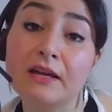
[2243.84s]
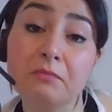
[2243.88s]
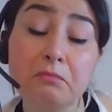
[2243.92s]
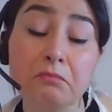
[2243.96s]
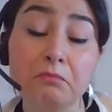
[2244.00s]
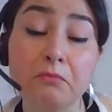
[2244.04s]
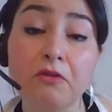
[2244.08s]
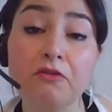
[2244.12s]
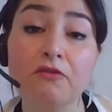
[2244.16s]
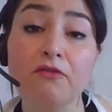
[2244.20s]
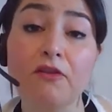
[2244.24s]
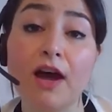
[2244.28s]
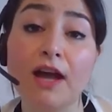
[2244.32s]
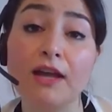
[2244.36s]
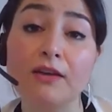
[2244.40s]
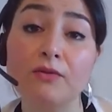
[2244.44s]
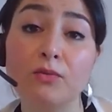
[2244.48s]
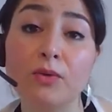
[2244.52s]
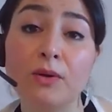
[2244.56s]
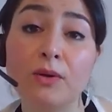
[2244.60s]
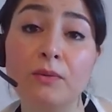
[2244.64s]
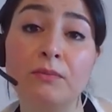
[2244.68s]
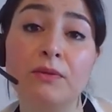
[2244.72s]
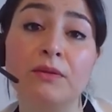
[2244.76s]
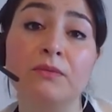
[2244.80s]
Provide
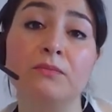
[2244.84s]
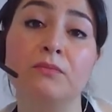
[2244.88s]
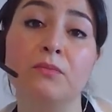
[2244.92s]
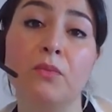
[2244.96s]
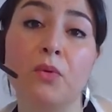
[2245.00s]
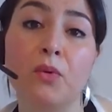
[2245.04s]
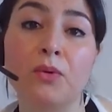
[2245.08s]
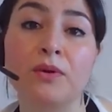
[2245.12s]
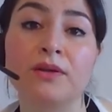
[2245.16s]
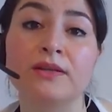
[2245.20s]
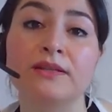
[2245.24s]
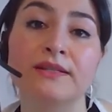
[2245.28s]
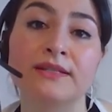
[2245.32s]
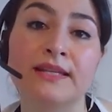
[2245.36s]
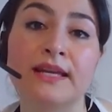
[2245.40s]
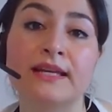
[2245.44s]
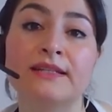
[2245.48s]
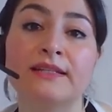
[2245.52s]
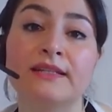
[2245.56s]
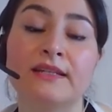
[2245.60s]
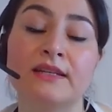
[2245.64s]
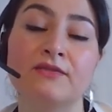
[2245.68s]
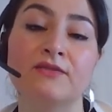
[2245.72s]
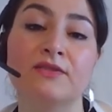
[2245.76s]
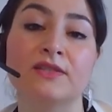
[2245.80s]
women more
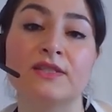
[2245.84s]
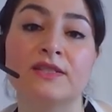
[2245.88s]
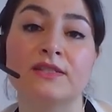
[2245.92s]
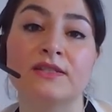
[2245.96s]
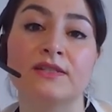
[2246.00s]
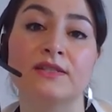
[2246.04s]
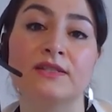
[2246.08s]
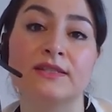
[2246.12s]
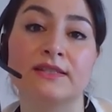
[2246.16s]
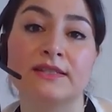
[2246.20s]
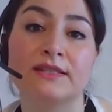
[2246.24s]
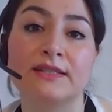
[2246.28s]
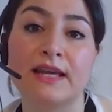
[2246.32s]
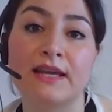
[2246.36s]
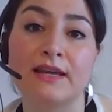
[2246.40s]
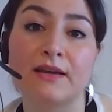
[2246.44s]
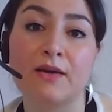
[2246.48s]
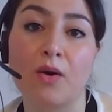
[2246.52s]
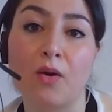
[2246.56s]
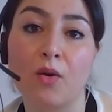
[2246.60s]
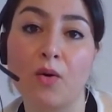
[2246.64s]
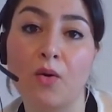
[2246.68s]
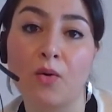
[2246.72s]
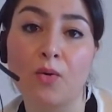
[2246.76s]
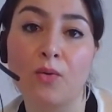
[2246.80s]
incentives to stay
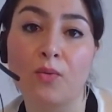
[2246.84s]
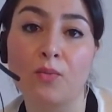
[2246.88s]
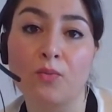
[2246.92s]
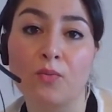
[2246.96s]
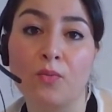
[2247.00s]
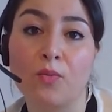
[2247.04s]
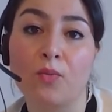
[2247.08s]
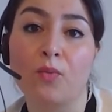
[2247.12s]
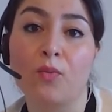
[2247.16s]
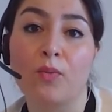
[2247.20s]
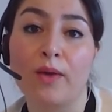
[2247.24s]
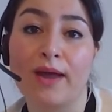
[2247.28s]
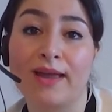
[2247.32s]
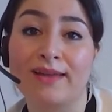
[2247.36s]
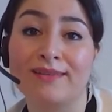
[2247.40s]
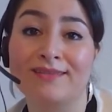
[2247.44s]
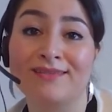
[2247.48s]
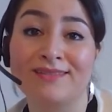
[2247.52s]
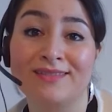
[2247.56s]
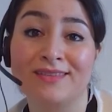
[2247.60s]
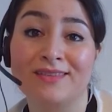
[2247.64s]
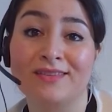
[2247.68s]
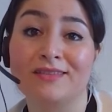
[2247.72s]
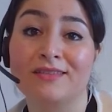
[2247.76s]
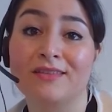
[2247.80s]
home when
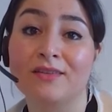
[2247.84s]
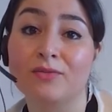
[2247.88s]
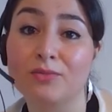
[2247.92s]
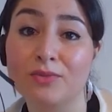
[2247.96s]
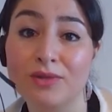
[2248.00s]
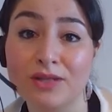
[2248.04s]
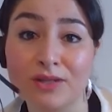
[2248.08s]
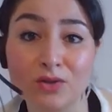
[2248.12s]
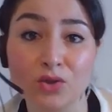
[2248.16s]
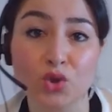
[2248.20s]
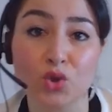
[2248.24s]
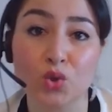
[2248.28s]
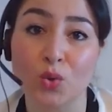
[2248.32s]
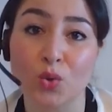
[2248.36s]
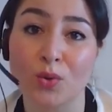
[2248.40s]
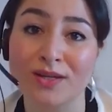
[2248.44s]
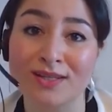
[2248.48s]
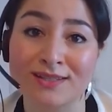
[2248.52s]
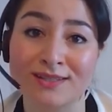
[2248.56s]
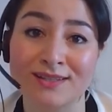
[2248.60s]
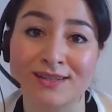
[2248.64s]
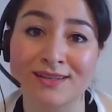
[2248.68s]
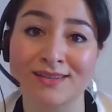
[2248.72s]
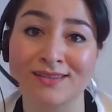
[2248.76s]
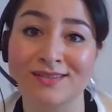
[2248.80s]
the real choice
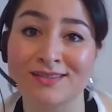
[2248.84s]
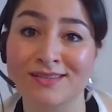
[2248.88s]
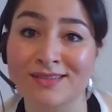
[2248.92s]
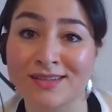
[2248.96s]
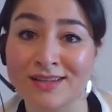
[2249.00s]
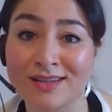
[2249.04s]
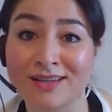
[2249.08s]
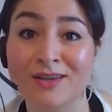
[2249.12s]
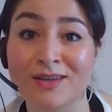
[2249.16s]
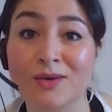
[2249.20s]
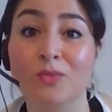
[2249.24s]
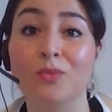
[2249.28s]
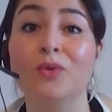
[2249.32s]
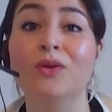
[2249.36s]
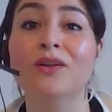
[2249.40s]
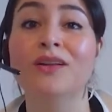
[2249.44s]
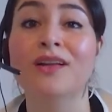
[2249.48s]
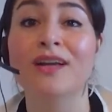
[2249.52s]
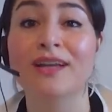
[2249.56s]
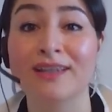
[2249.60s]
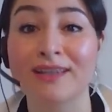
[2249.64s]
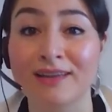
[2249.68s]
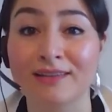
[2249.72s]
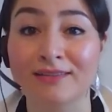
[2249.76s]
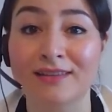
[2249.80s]
is will I
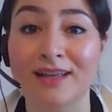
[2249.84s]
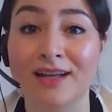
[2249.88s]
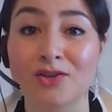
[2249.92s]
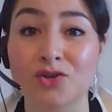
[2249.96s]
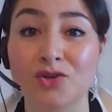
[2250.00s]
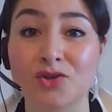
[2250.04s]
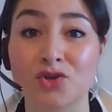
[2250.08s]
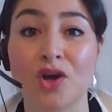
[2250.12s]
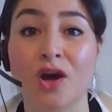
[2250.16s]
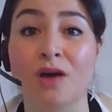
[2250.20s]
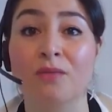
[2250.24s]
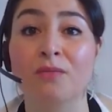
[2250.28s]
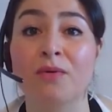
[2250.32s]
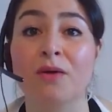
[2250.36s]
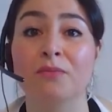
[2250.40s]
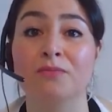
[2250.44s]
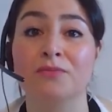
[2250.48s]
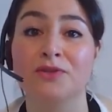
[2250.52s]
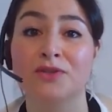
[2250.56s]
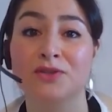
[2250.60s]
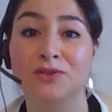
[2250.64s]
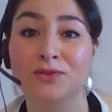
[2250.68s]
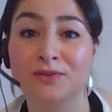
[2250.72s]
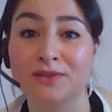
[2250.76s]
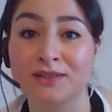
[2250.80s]
get that job
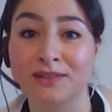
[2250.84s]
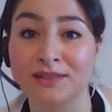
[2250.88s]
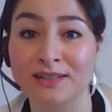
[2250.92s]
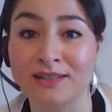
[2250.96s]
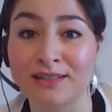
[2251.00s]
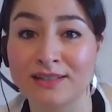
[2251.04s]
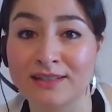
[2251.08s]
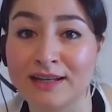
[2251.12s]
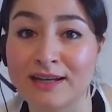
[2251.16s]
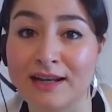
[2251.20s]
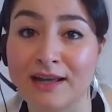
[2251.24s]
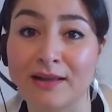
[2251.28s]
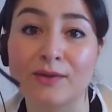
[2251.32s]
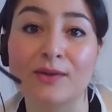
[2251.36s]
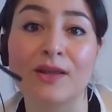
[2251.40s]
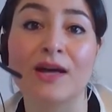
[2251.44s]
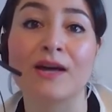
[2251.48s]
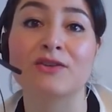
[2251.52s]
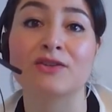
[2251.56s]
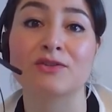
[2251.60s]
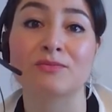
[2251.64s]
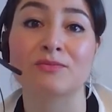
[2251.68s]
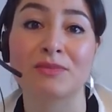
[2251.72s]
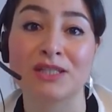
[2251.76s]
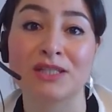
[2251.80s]
opportunity that
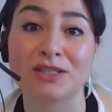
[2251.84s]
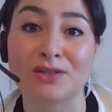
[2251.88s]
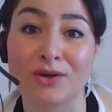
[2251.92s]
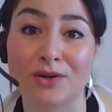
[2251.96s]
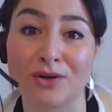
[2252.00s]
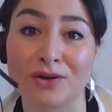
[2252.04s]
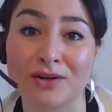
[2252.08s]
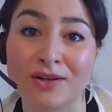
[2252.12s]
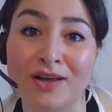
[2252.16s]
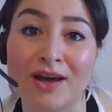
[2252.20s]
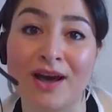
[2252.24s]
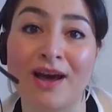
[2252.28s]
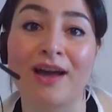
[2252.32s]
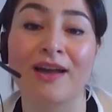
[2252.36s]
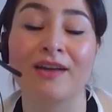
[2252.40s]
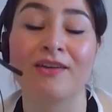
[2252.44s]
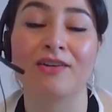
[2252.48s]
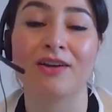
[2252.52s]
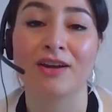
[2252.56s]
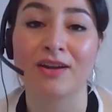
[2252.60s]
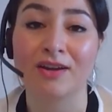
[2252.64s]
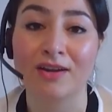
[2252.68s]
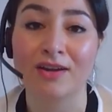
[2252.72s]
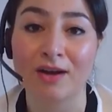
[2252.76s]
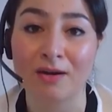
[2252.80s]
allows me to earn a higher
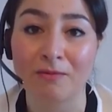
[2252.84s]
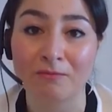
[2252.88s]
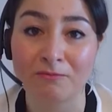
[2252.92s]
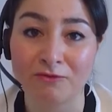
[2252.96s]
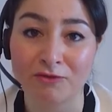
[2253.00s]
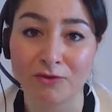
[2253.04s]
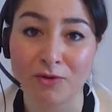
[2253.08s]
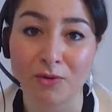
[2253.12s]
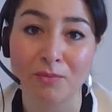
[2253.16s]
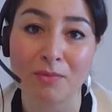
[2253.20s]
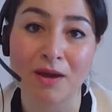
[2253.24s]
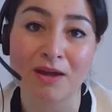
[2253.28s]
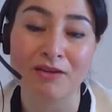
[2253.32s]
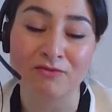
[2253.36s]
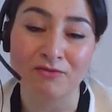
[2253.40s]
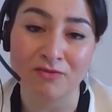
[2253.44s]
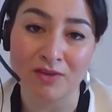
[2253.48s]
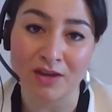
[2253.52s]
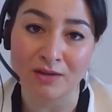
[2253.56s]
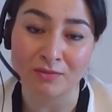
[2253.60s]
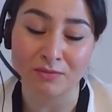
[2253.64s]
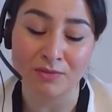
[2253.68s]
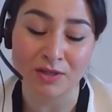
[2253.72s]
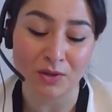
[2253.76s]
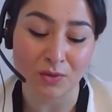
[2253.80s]
income for my
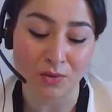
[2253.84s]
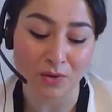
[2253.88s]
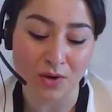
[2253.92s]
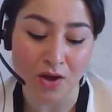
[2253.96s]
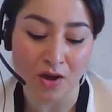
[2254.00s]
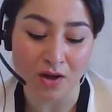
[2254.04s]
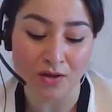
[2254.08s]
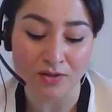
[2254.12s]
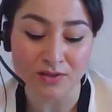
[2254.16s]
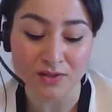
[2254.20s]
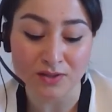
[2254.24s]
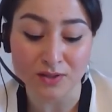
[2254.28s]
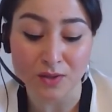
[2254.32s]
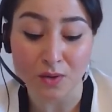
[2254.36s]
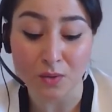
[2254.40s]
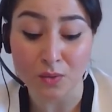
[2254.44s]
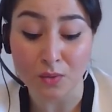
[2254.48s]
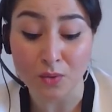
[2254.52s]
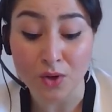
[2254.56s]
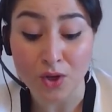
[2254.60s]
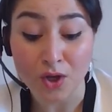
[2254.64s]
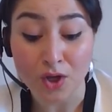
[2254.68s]
family or not? So